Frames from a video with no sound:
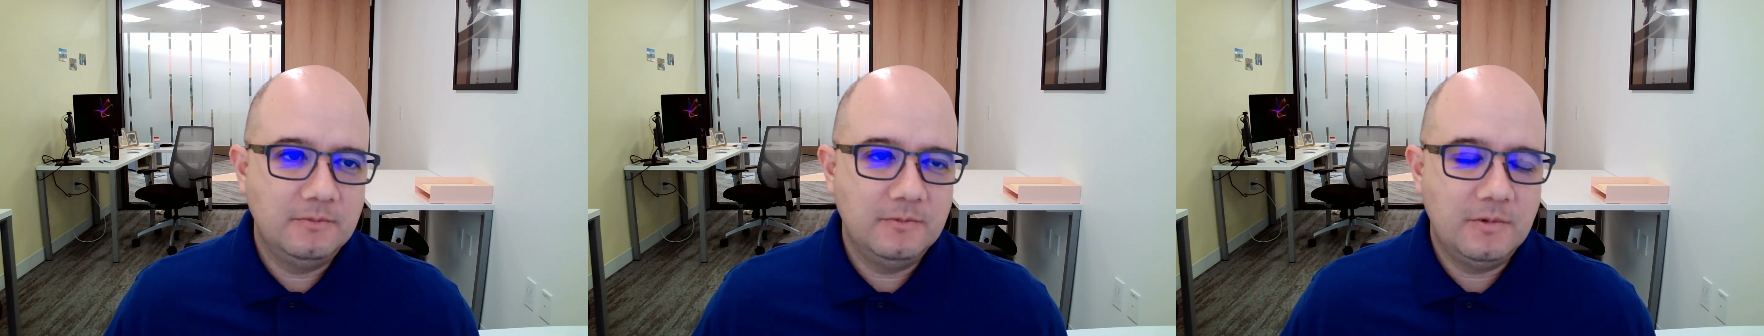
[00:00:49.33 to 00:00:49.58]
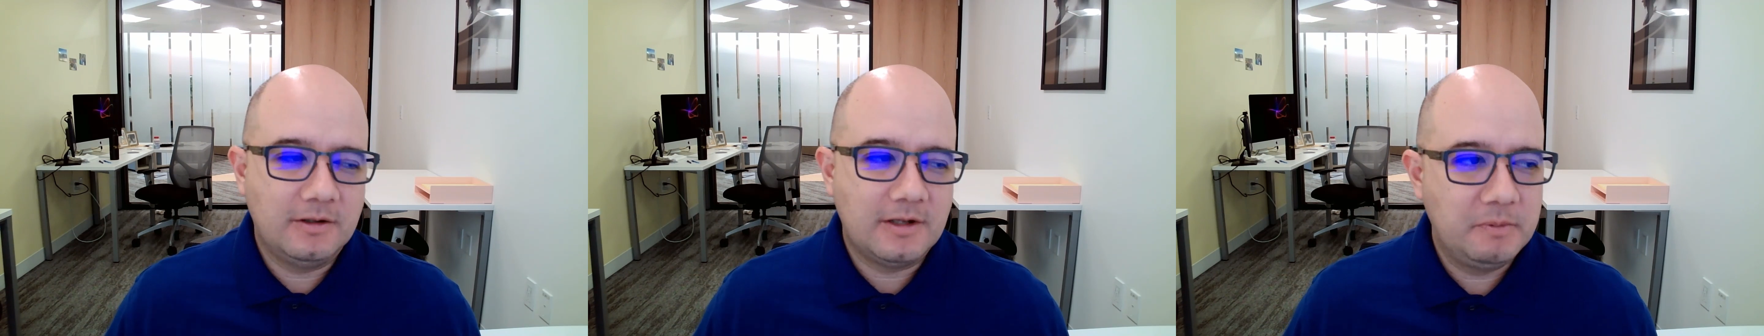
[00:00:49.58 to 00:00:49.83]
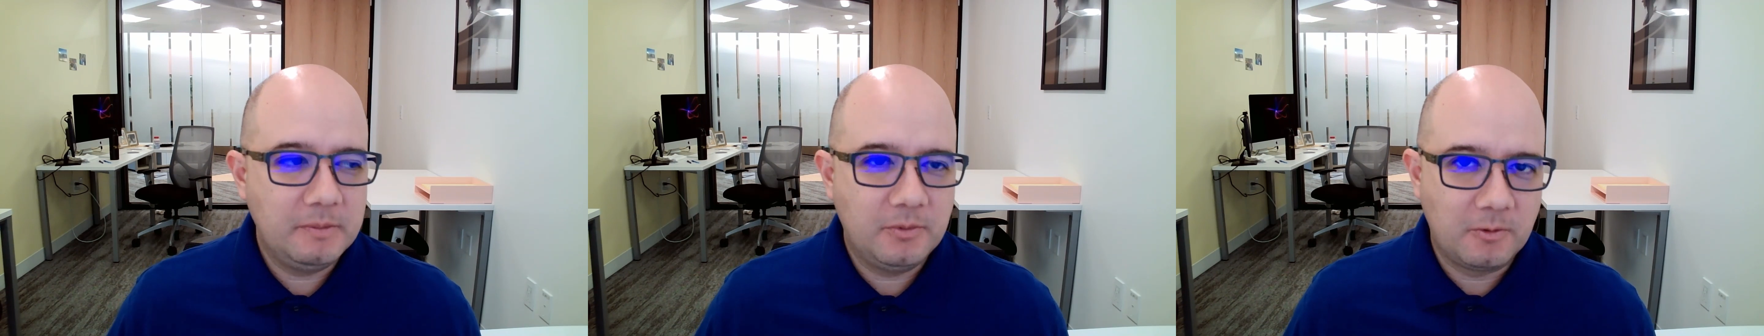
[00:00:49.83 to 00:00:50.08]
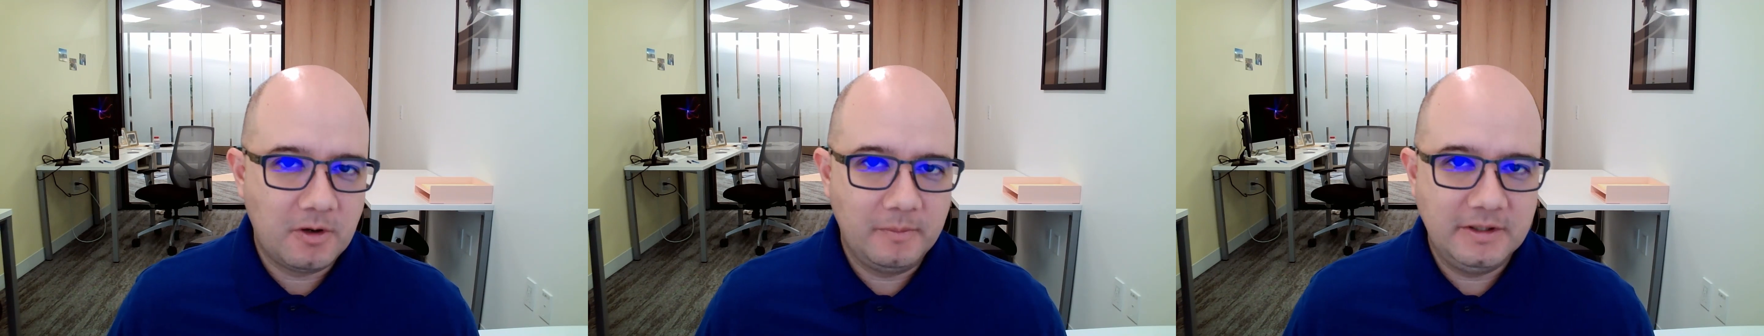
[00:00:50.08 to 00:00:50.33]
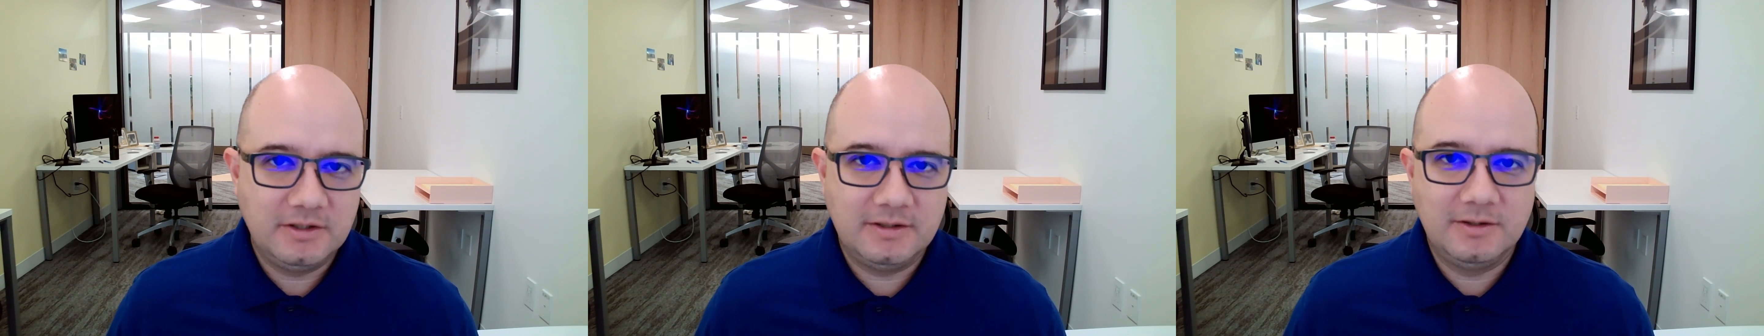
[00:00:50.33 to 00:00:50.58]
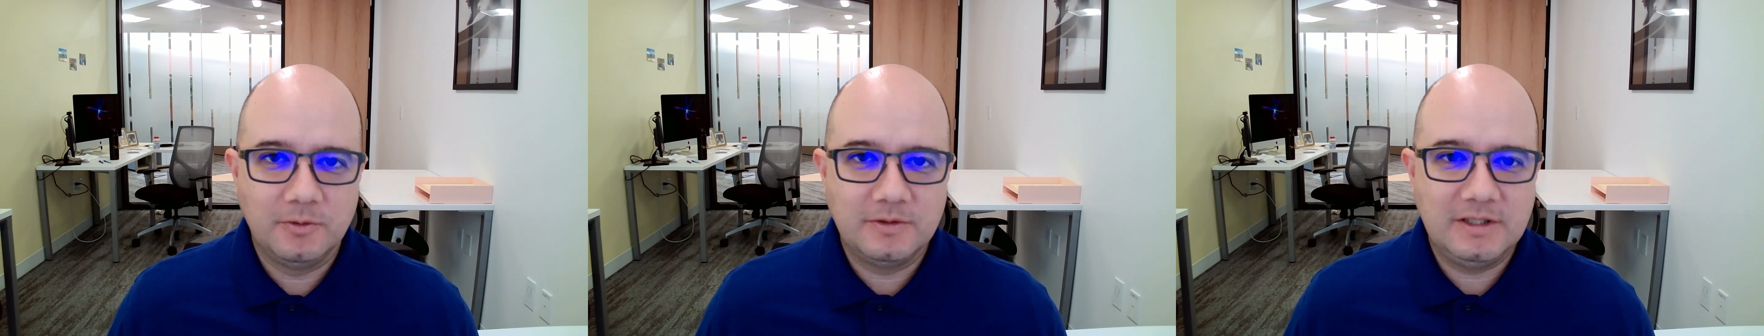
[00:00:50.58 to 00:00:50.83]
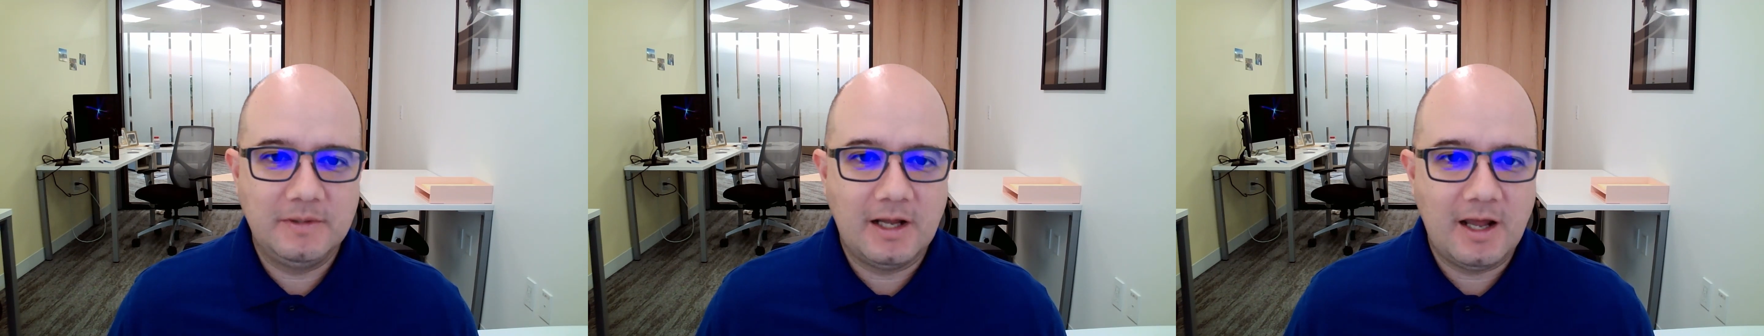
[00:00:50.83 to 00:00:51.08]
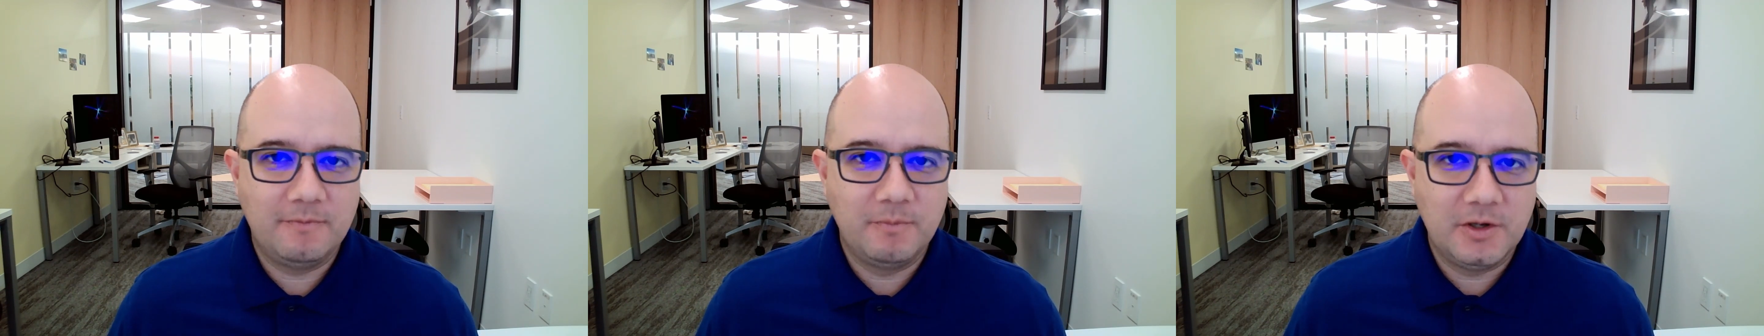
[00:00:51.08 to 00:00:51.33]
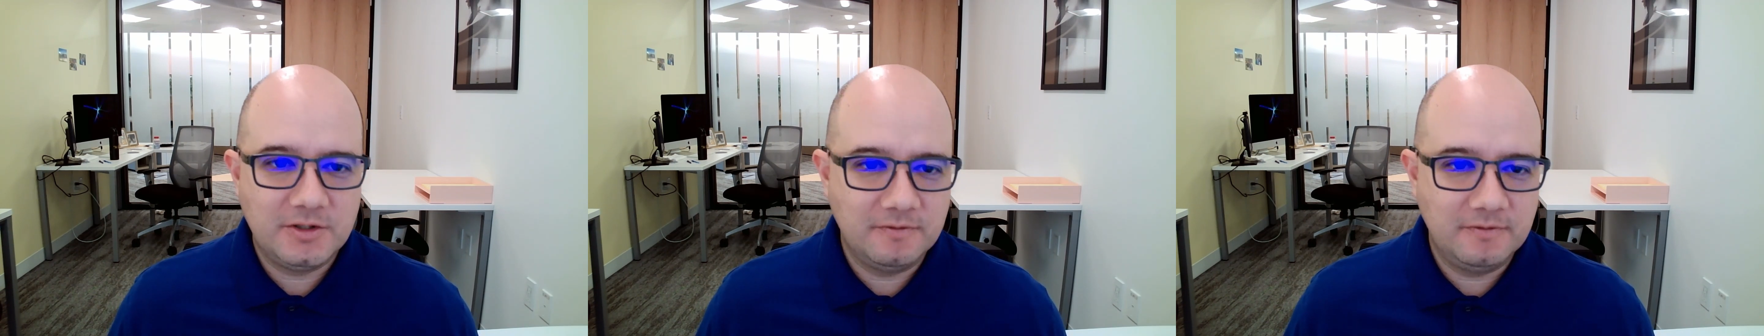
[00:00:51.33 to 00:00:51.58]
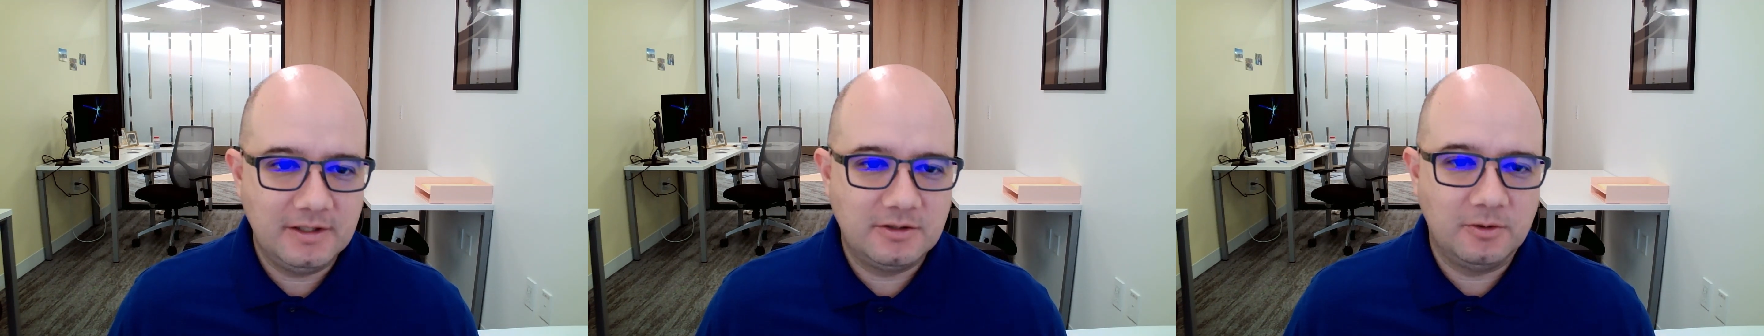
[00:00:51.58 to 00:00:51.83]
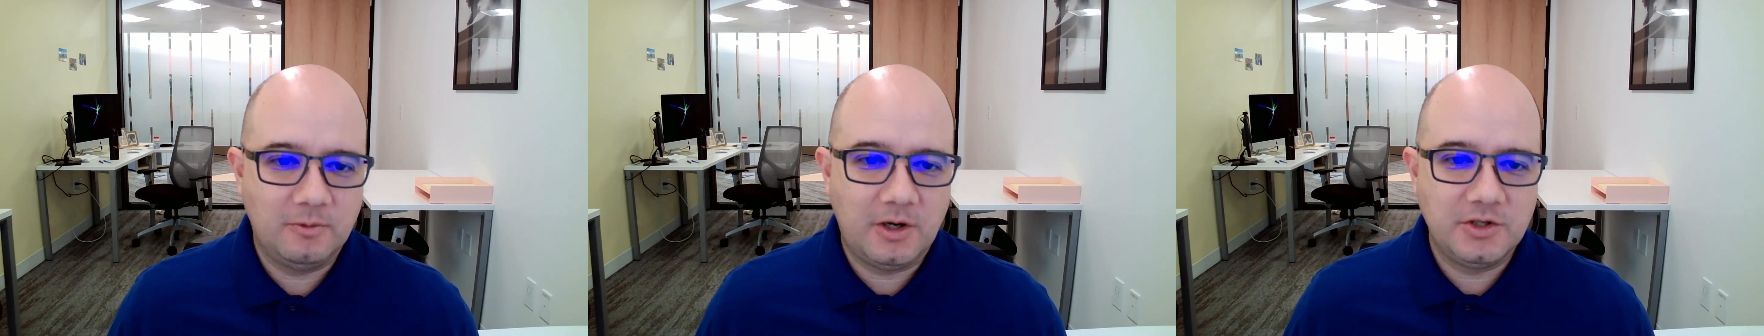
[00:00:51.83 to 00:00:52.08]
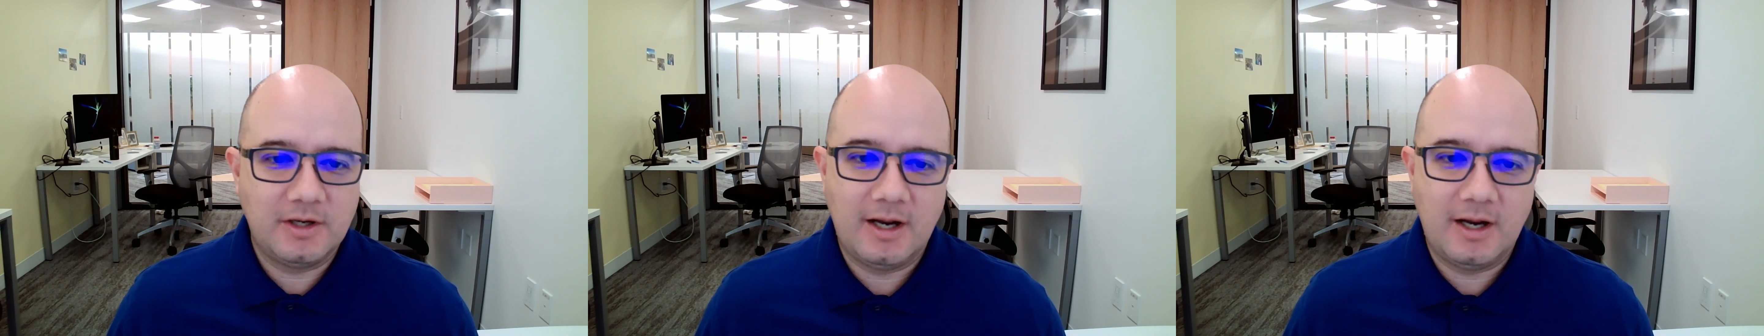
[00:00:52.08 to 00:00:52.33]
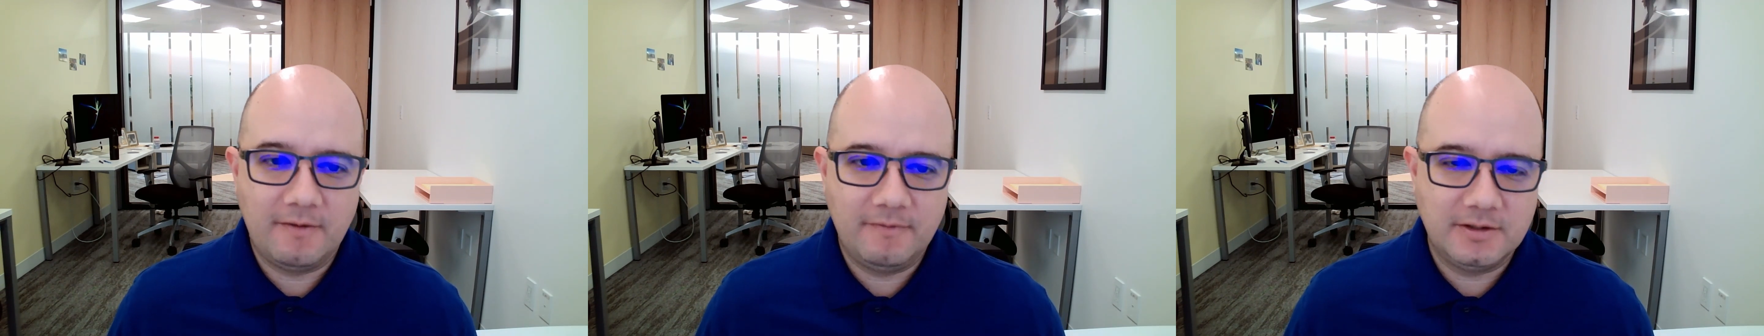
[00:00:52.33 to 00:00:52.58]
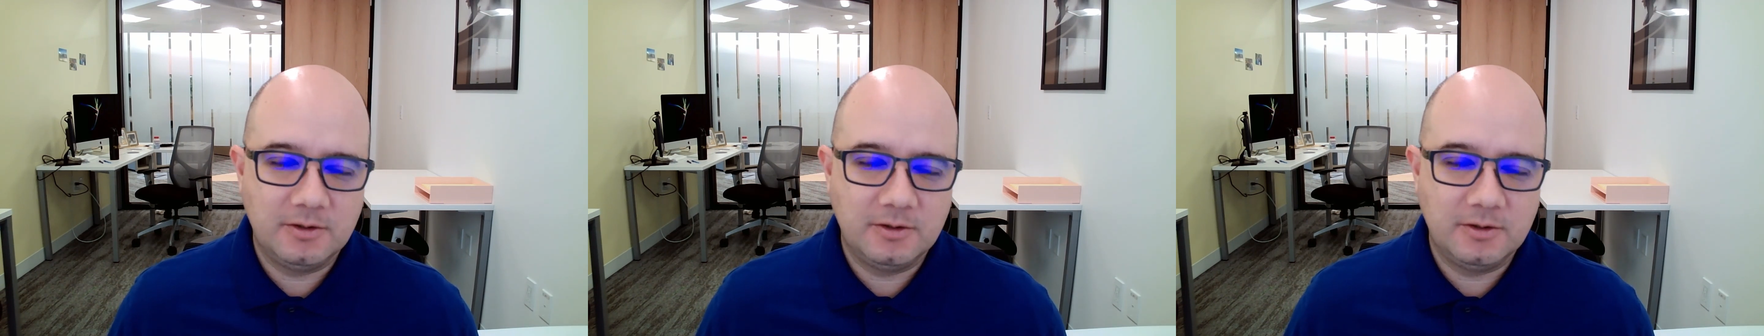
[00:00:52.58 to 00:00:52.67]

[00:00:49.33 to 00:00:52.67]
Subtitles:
A lot of people around me don't seem to have much of it, so why should I have it?